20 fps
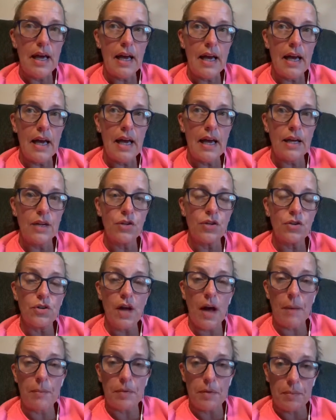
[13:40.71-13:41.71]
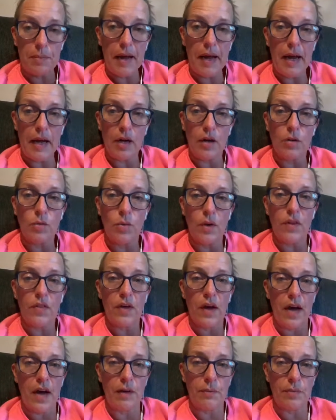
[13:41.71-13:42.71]
and you're not prepared with a
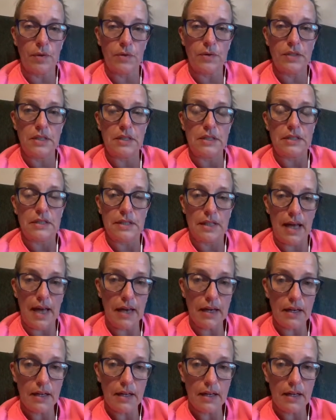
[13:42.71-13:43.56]
high protein snack,